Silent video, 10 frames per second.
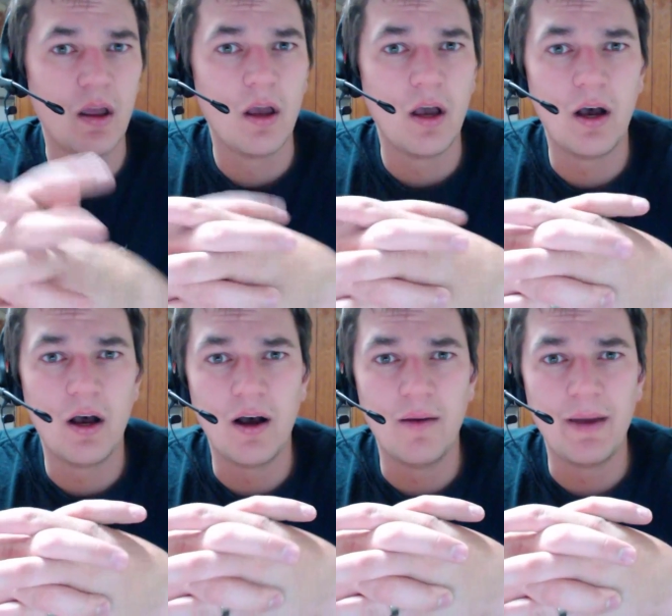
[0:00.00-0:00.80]

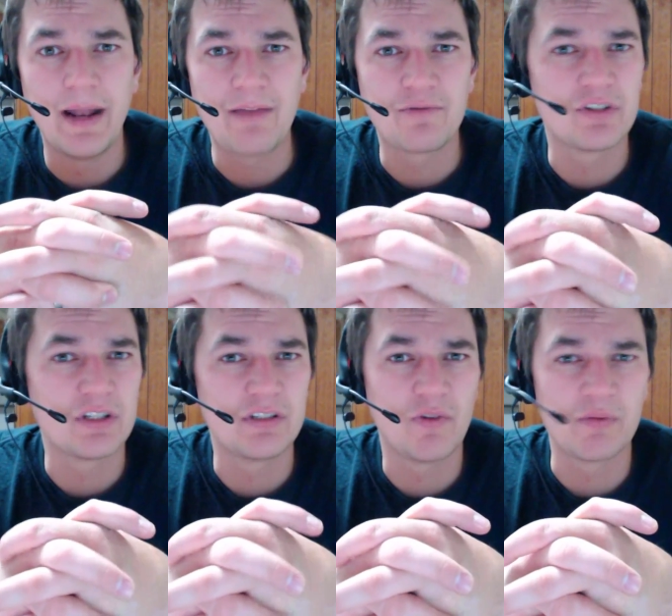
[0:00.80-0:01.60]
Um, and after
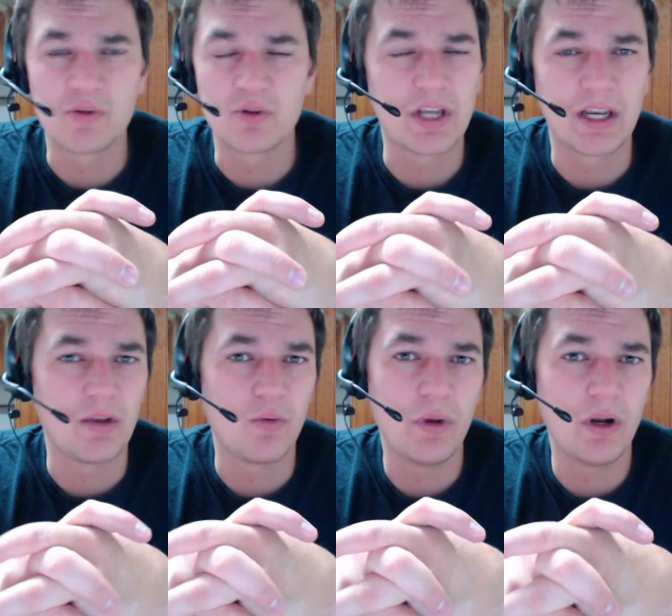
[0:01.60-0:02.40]
60 frames per
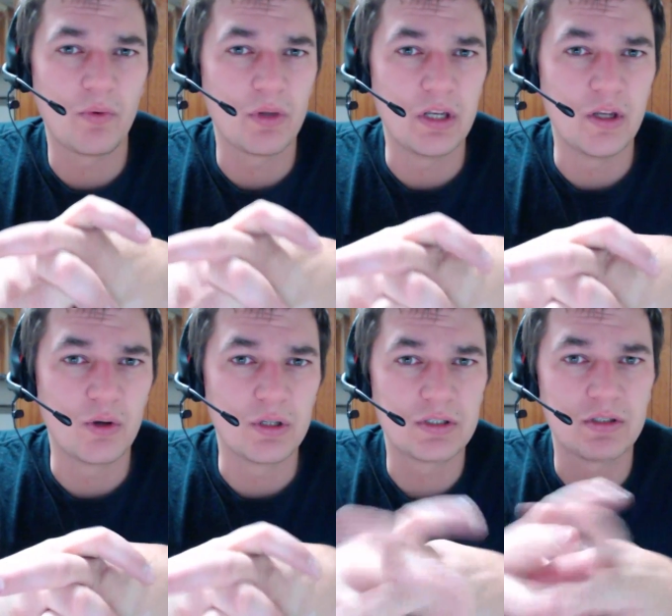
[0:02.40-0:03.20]
second, we don't really
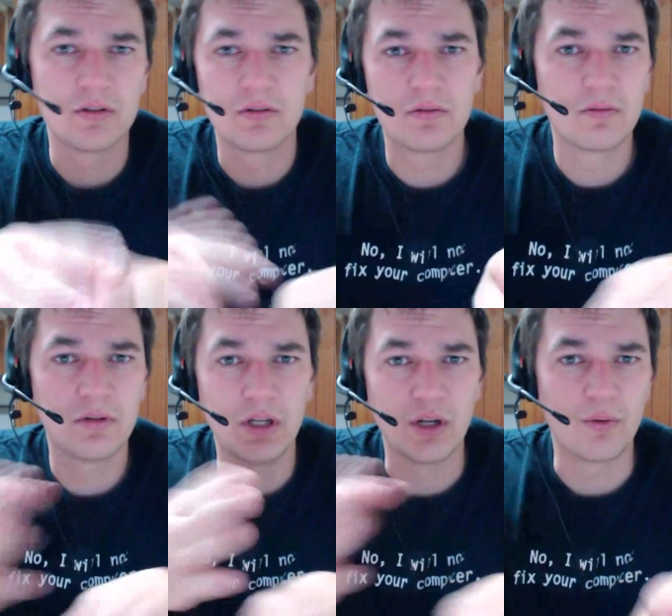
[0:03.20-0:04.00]
notice,
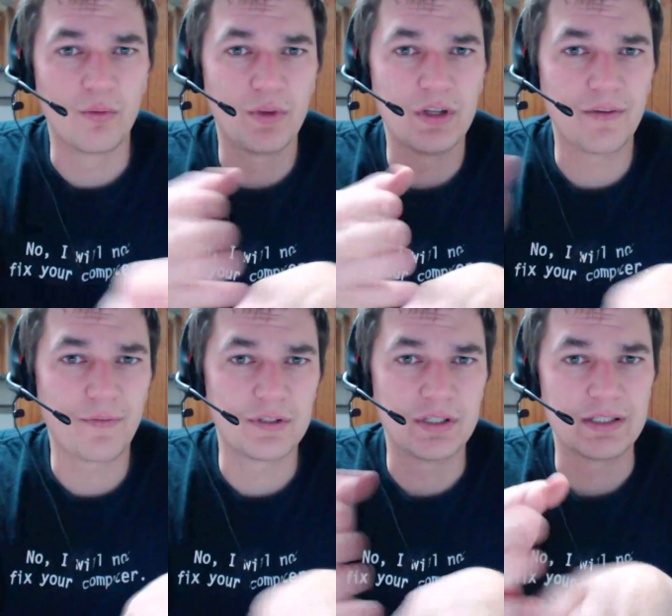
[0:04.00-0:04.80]
you know, the
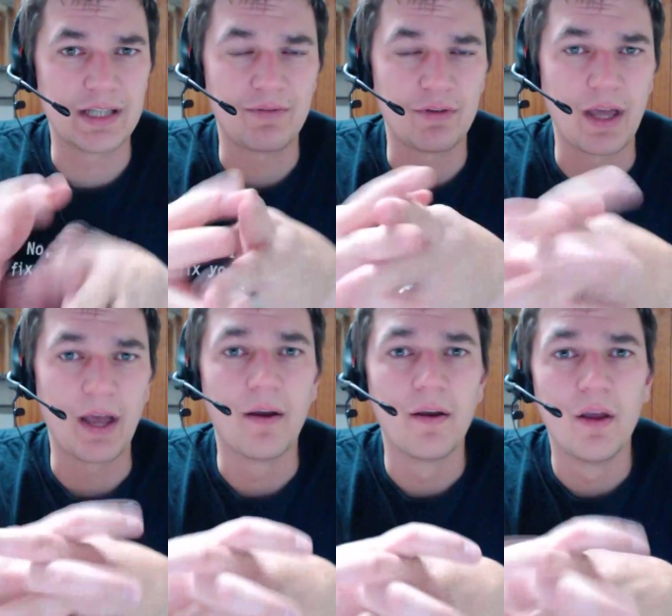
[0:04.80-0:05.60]
differences after that.
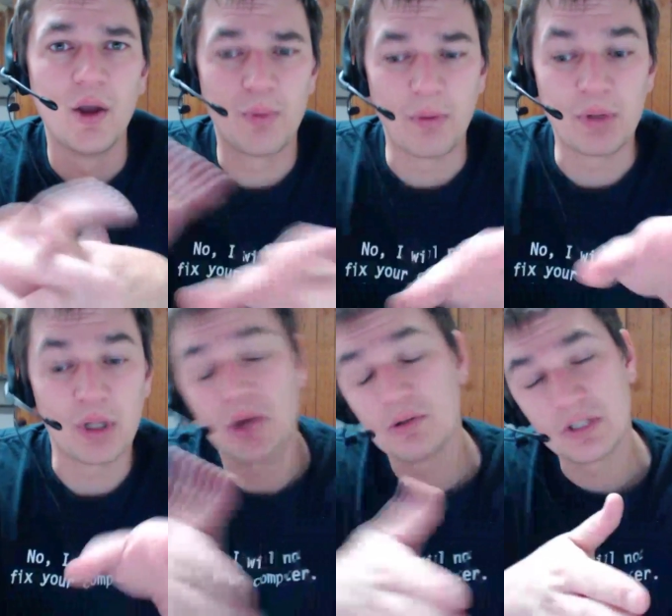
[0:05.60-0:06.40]
But
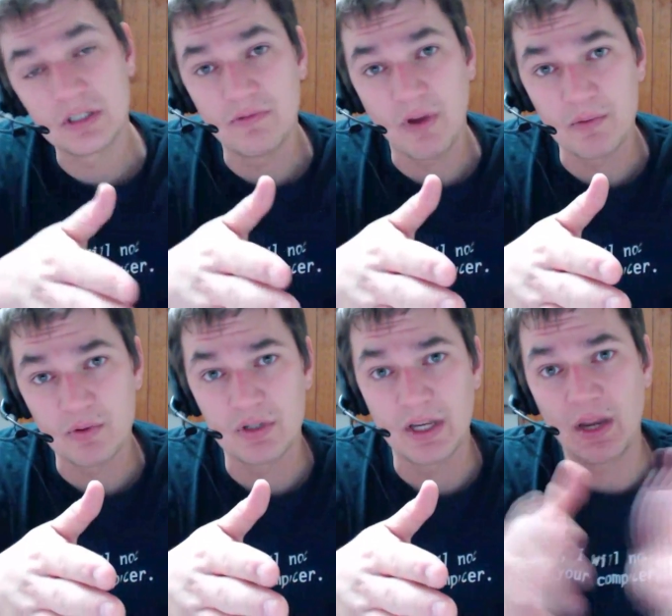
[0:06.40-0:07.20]
below 60 frames per
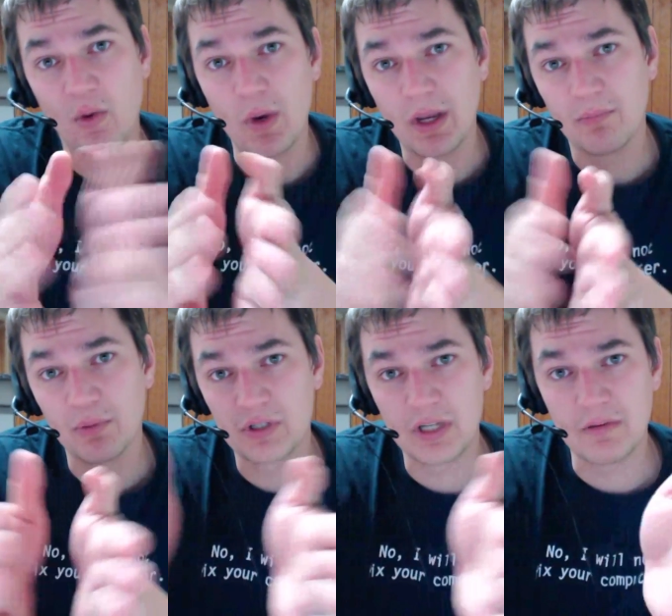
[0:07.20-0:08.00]
second, we can
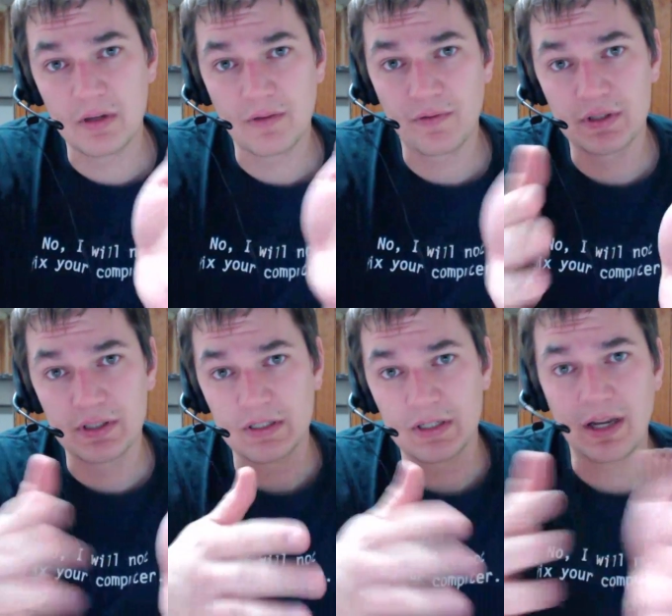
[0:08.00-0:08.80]
perceive the
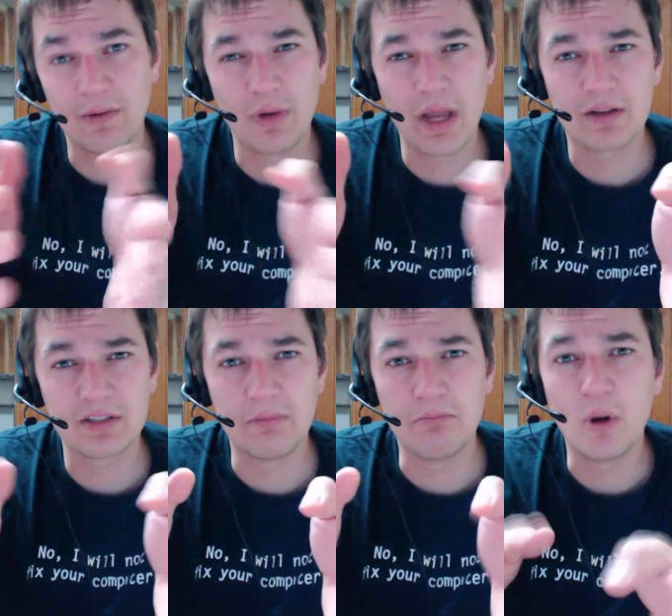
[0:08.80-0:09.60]
differences, and we
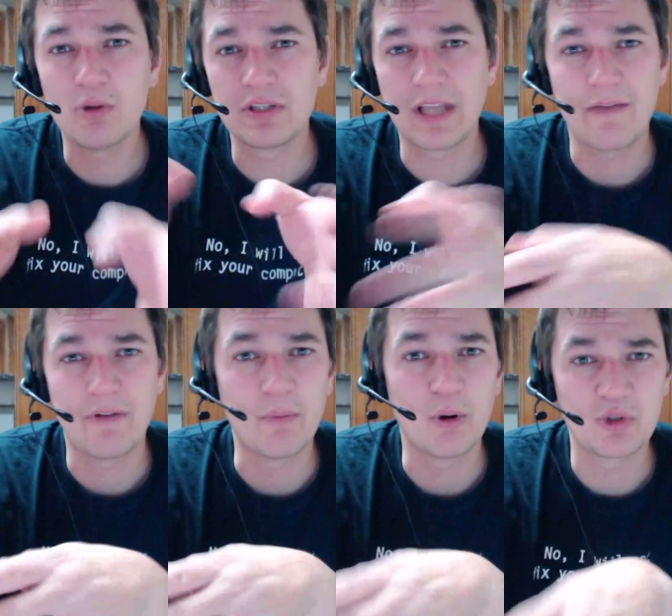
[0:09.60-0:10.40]
actually mostly have
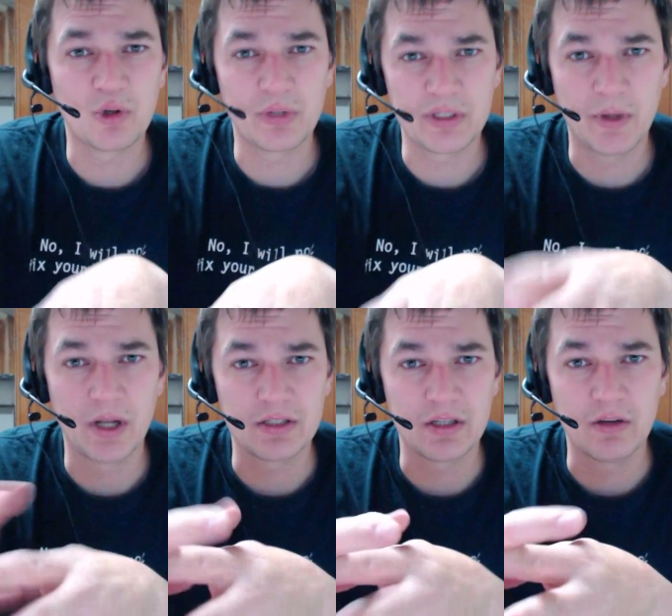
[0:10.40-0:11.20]
an emotional
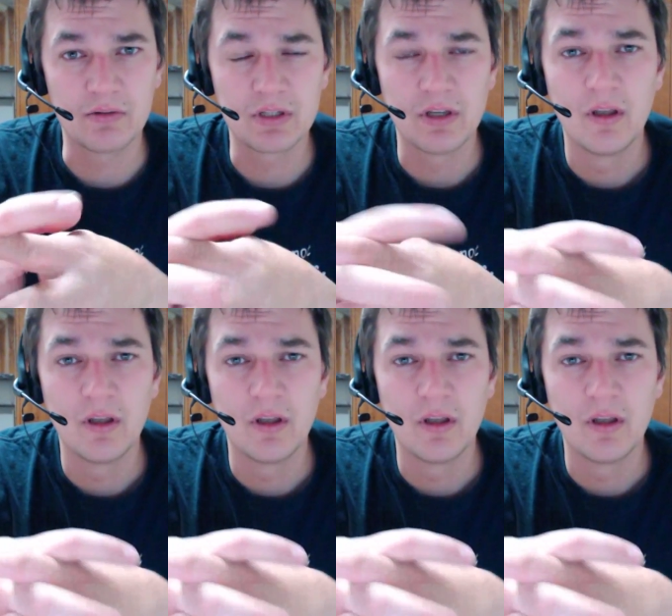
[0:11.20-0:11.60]
response to those.